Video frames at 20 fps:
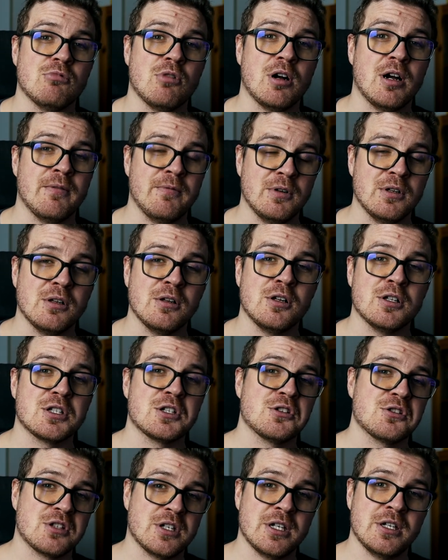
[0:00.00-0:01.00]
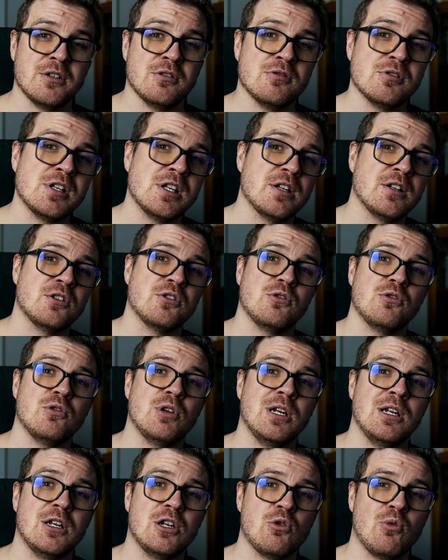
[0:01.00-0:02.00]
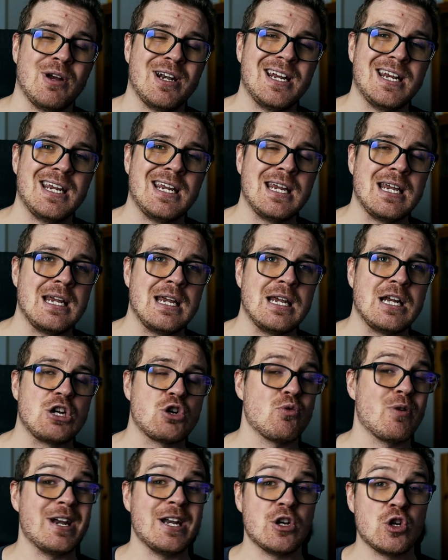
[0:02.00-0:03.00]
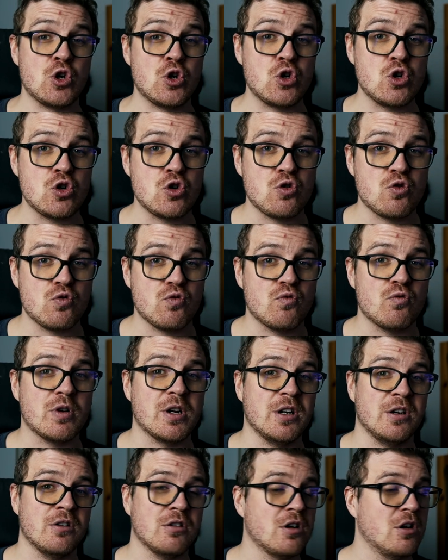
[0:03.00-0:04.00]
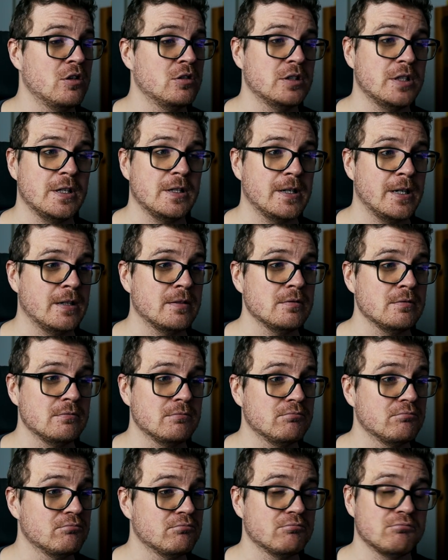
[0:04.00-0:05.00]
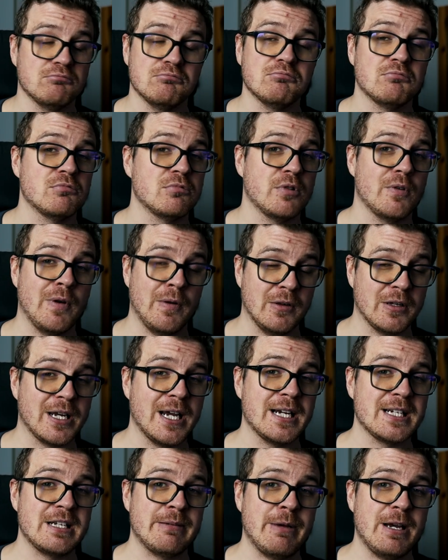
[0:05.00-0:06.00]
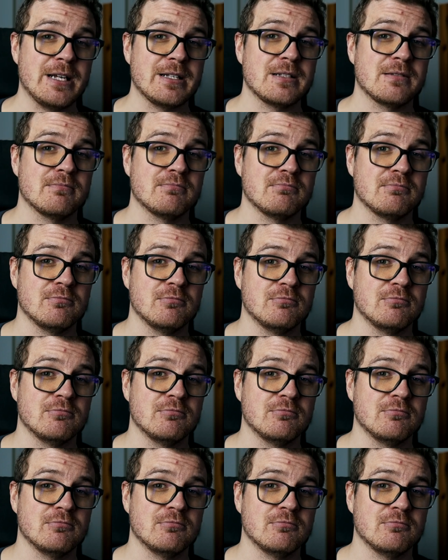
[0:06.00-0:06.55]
I will also see you in 2022 with new content, and we'll kick some ass.